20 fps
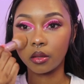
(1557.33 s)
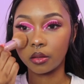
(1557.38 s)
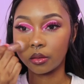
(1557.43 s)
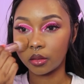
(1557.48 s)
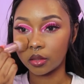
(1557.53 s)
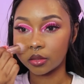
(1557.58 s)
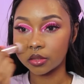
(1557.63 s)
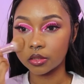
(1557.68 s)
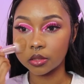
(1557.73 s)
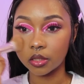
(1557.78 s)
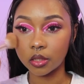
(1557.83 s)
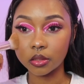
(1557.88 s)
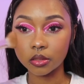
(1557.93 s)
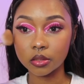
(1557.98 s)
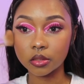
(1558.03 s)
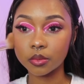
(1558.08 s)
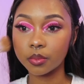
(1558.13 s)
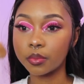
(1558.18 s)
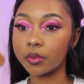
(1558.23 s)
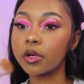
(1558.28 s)
the setting
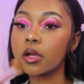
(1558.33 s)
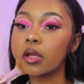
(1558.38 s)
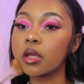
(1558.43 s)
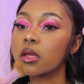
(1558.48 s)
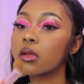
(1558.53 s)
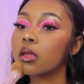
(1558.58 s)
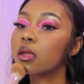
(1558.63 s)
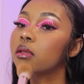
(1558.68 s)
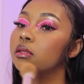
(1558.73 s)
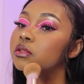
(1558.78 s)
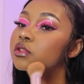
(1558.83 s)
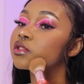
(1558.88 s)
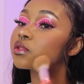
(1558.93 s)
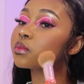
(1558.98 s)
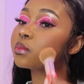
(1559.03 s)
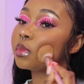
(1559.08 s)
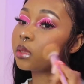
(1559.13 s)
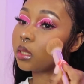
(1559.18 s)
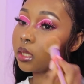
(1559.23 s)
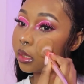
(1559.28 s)
spray,
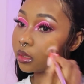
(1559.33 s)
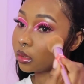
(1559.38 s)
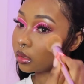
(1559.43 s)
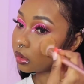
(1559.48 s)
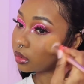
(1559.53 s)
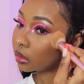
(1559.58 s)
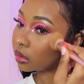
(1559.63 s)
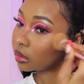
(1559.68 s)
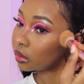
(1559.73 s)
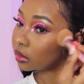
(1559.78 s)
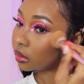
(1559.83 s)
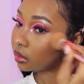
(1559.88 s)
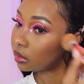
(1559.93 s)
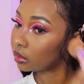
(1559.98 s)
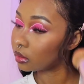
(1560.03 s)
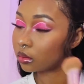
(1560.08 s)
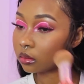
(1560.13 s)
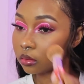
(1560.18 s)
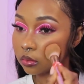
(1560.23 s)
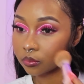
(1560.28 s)
just blend
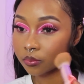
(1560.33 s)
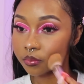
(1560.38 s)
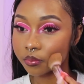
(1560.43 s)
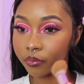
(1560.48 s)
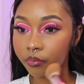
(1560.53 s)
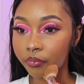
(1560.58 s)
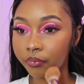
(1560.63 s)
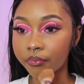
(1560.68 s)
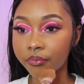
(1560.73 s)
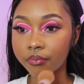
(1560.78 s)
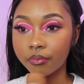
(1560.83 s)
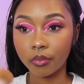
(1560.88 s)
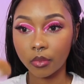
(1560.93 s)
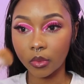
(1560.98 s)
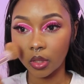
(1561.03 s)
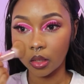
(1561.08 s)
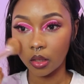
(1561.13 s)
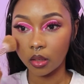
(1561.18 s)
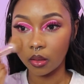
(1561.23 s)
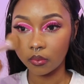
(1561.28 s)

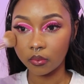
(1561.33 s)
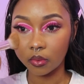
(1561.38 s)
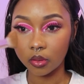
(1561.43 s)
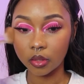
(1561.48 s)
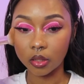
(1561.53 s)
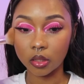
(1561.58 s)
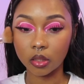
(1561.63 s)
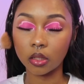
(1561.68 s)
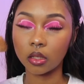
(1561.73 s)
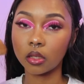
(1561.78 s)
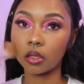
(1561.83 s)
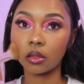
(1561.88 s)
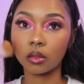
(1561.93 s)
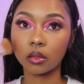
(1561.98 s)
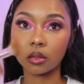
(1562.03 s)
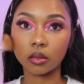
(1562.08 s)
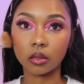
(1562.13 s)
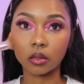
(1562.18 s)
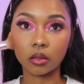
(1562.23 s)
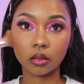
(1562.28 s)
everything in